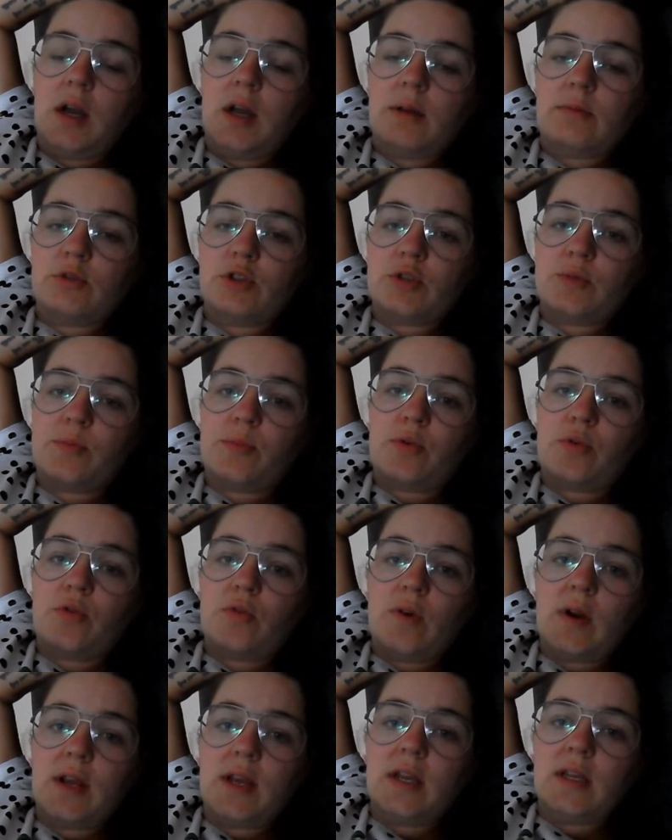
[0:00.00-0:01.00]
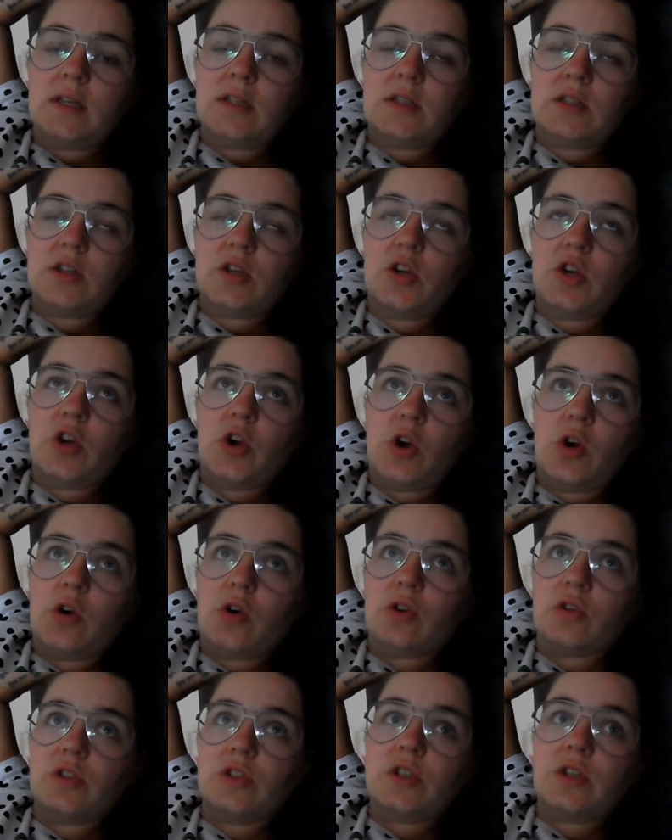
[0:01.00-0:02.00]
I am just praying to
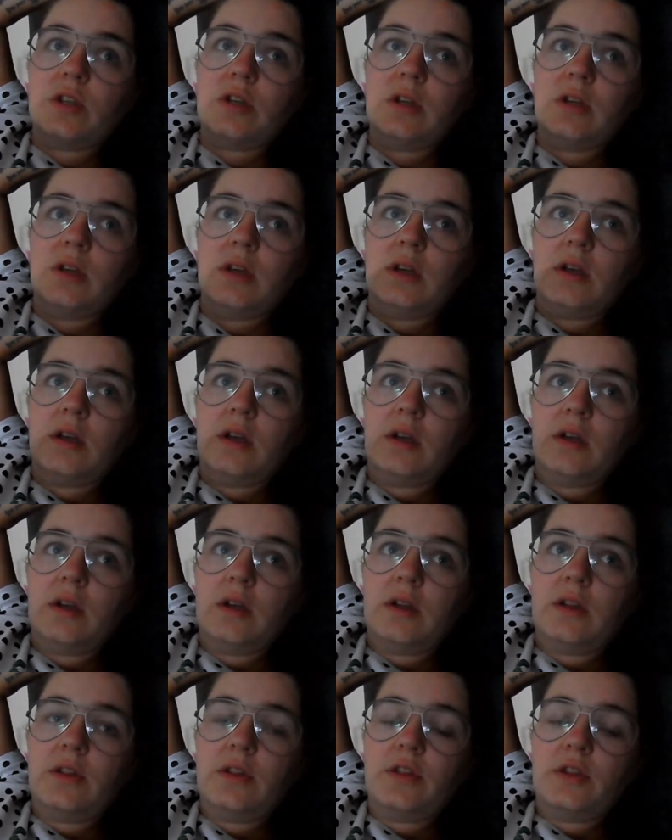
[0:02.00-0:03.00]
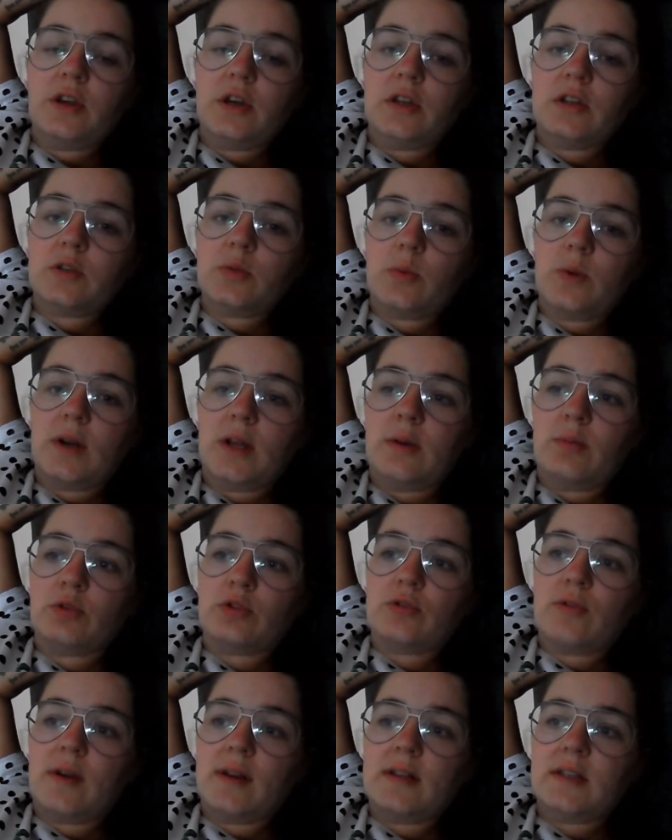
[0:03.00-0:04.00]
God that we're
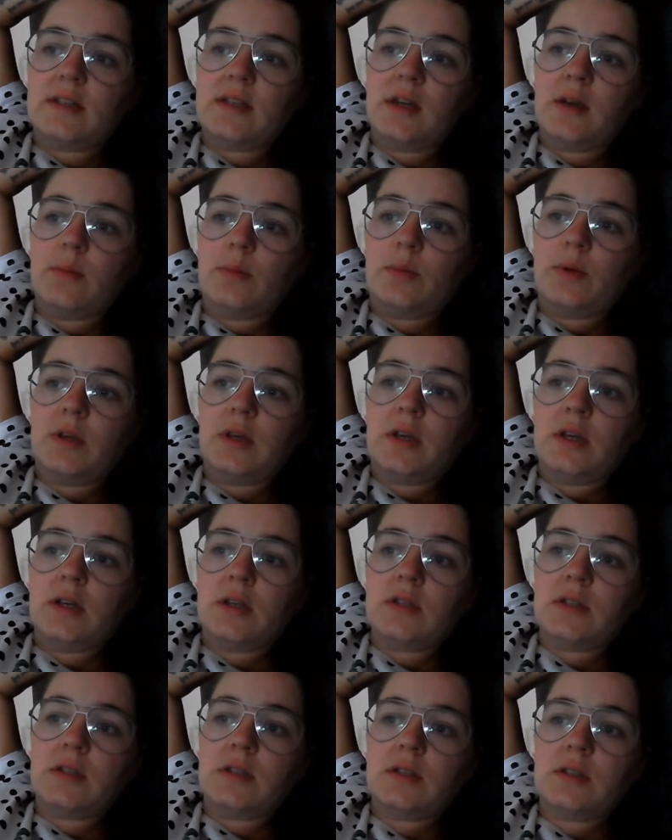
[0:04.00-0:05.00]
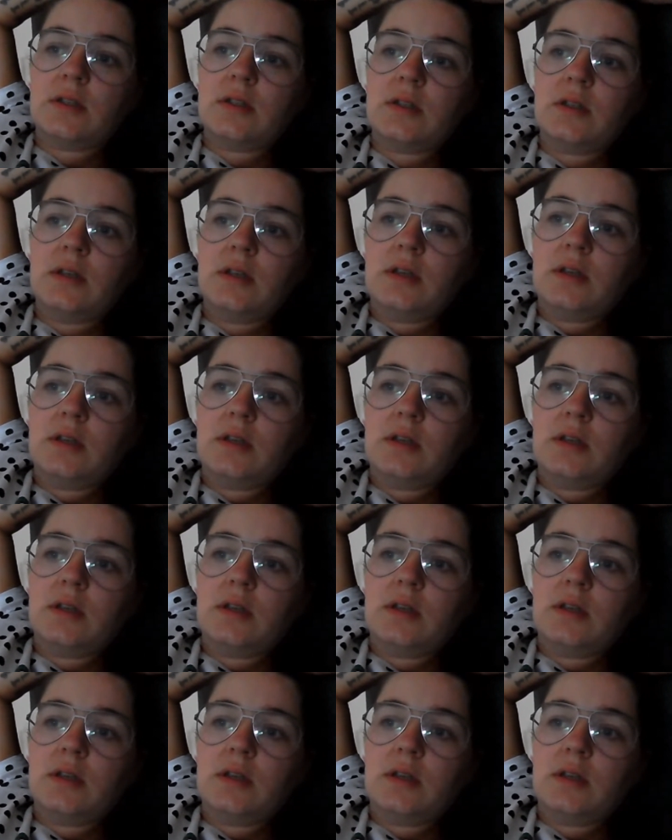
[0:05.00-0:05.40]
able to rent it, because